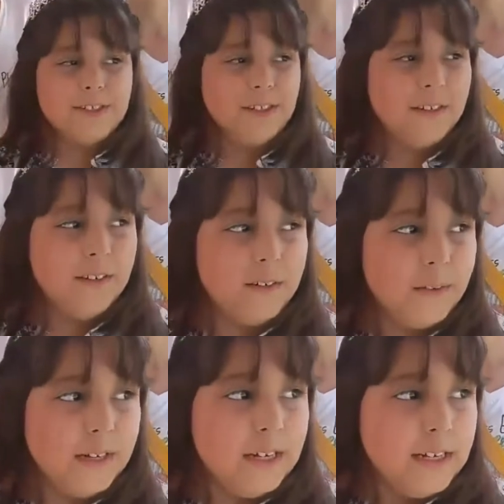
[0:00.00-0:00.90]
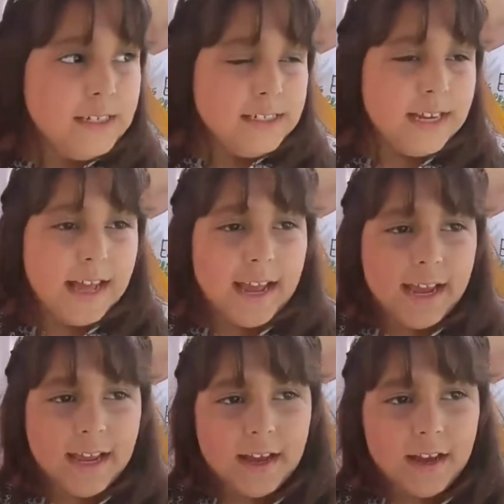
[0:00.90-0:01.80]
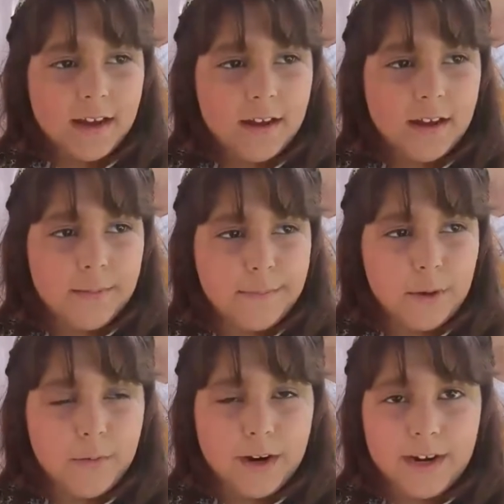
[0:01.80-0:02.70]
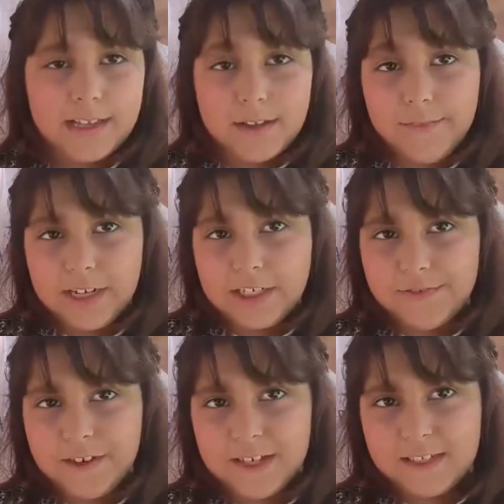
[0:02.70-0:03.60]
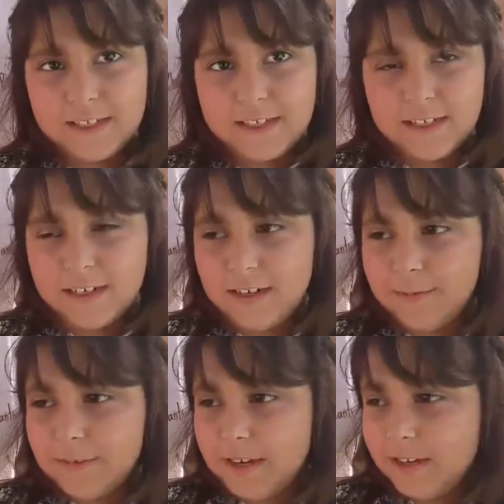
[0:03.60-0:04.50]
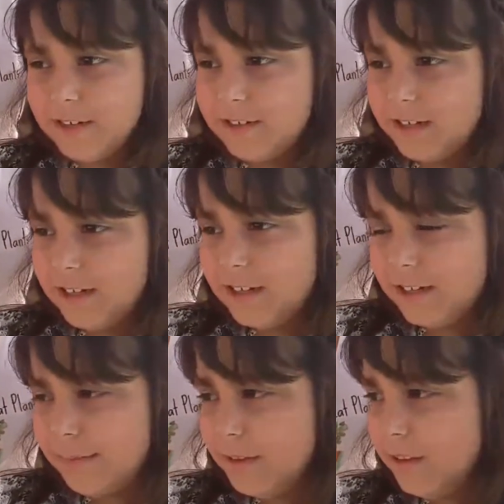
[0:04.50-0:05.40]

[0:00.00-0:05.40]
so today um, we're at the Veggie Fest. Um, can you tell them a